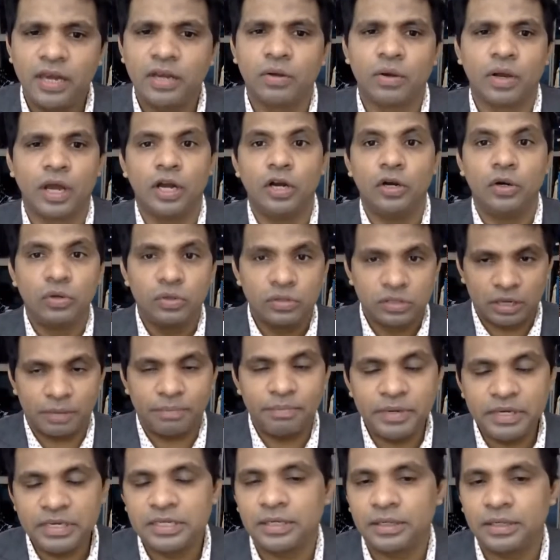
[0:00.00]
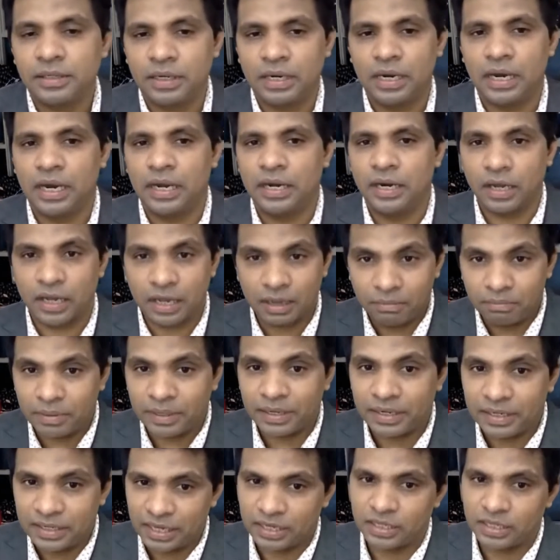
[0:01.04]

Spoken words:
You can submit and complete the